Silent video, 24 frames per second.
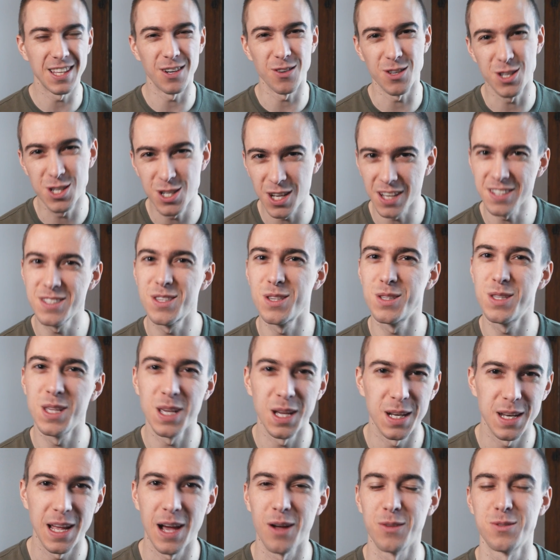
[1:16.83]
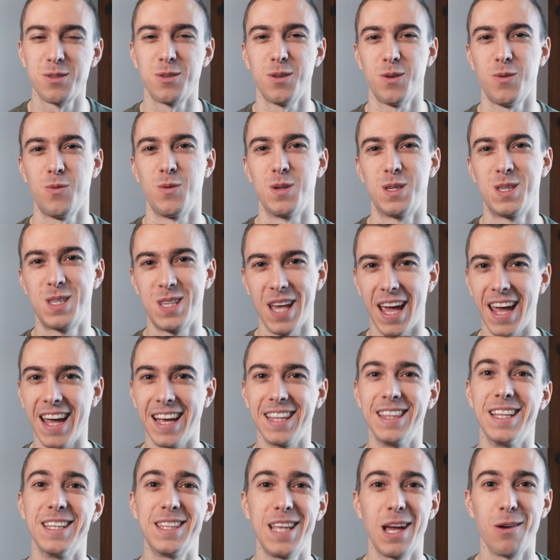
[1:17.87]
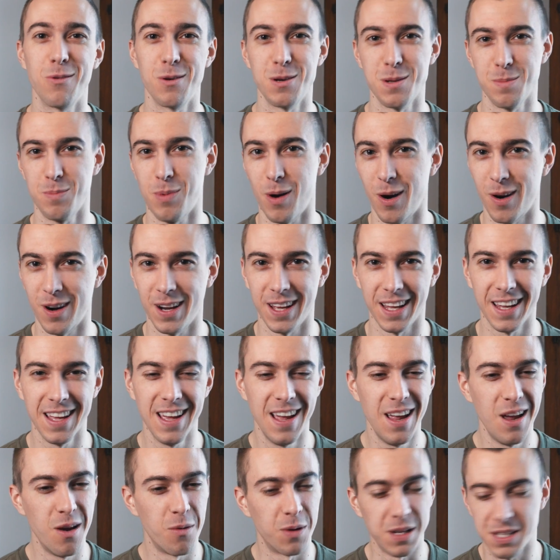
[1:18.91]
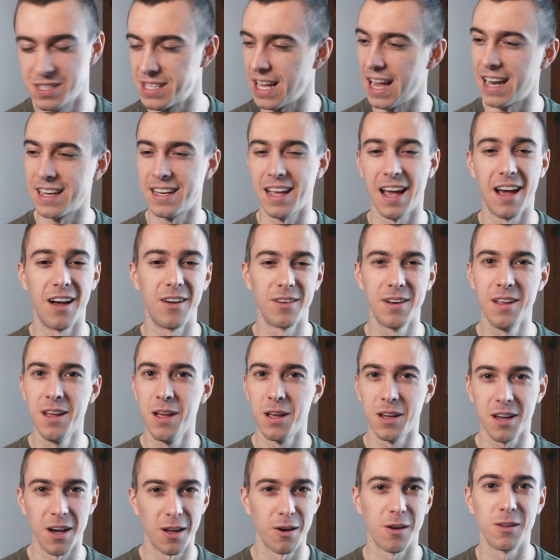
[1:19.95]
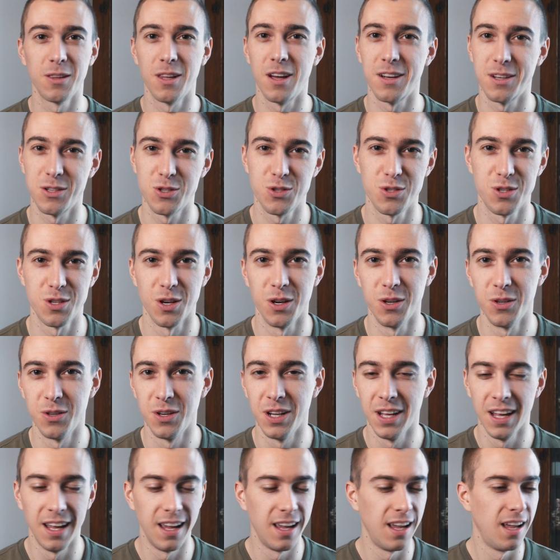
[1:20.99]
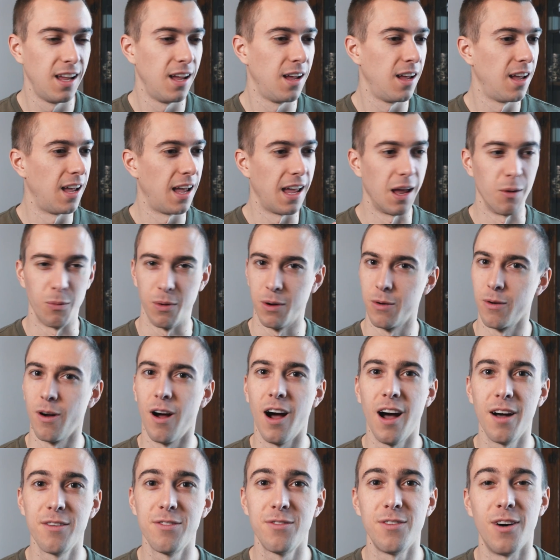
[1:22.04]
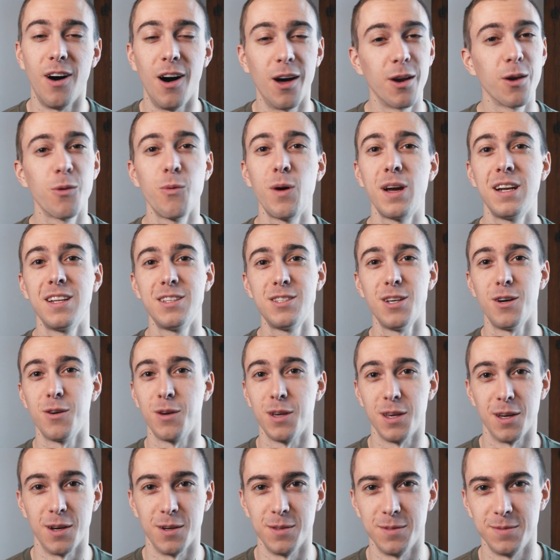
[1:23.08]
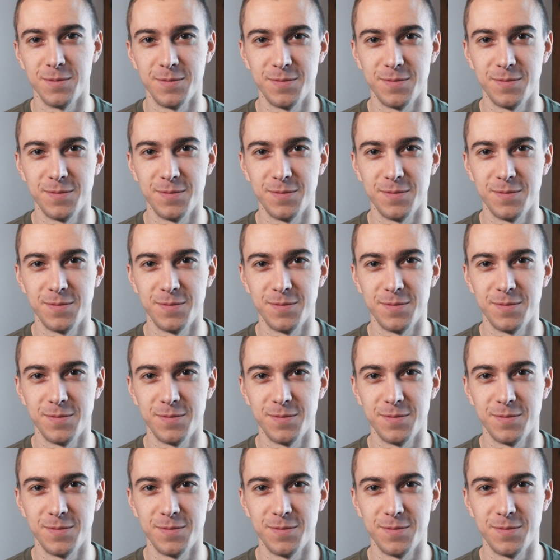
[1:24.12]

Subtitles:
there just as the announcer was saying that they were departing. We sat down, got our luggage stowed, and we were off on our way to Tokyo.